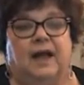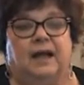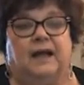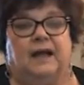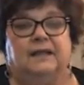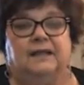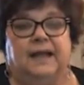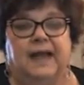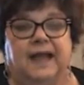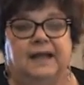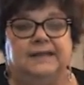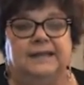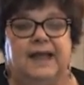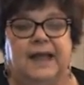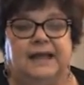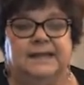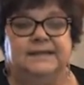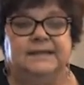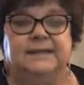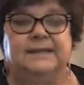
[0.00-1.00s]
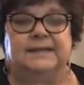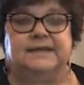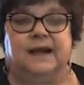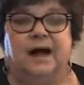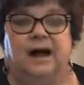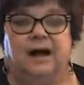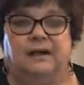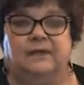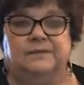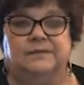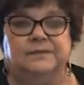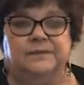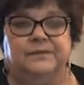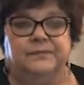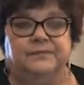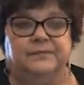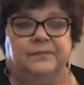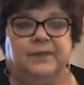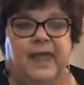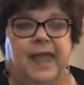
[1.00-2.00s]
collect antique dolls,
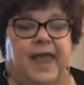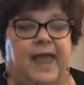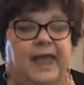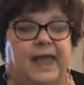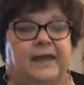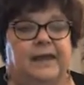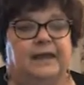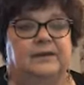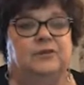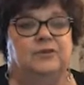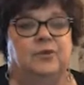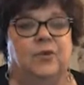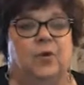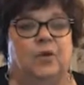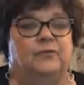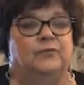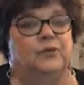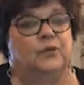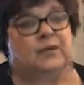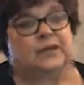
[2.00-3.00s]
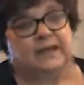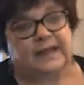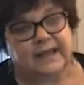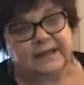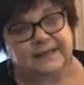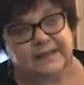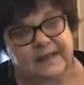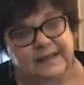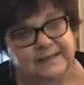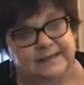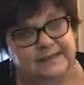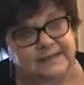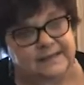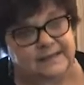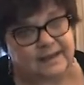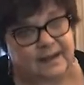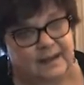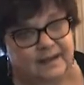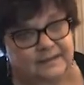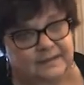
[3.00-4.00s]
and you know, if you collect antique
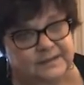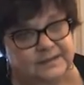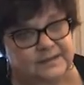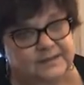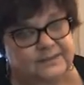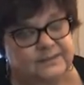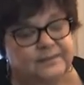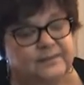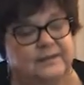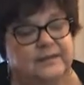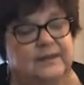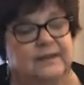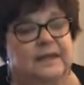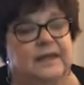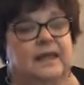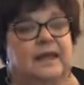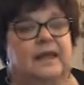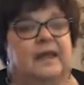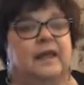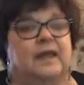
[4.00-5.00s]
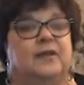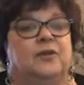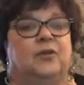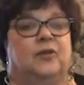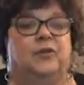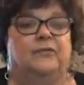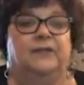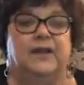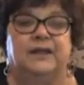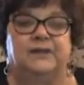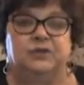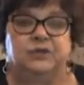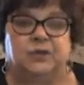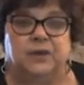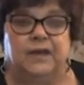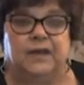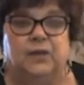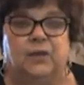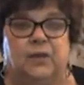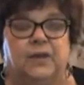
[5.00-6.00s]
dolls, you're
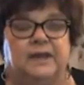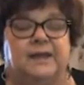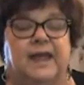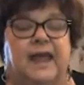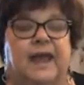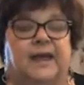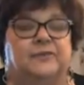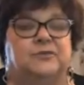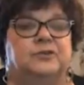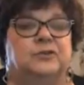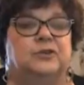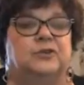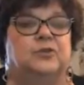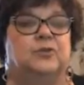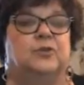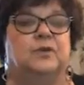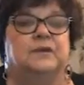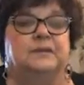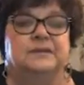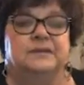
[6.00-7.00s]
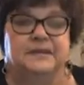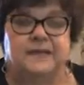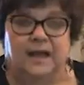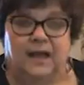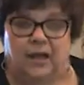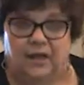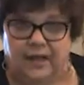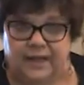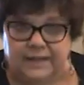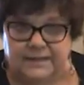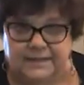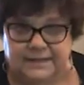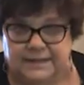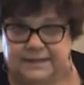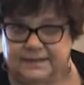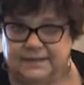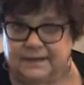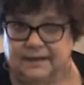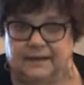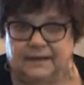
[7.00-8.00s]
eventually going to have to sell
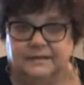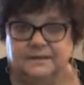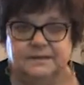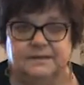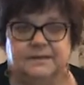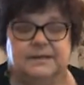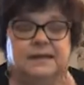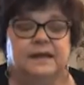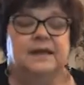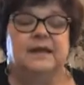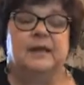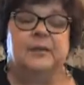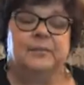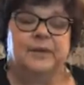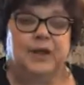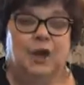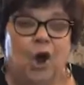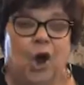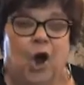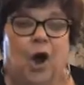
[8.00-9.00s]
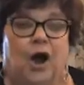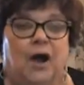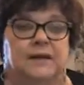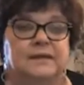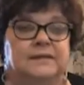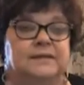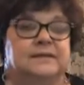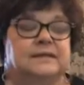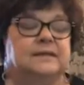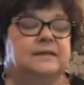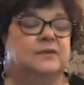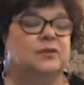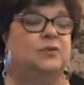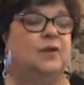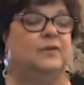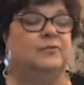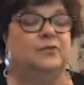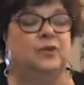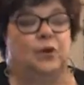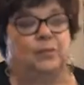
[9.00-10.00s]
antique dolls, because you
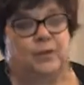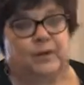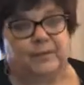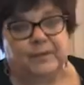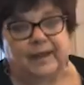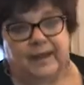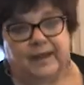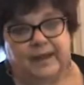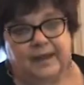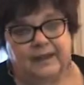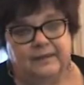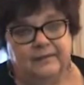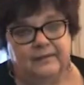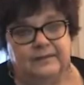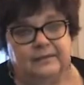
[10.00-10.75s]
have no more money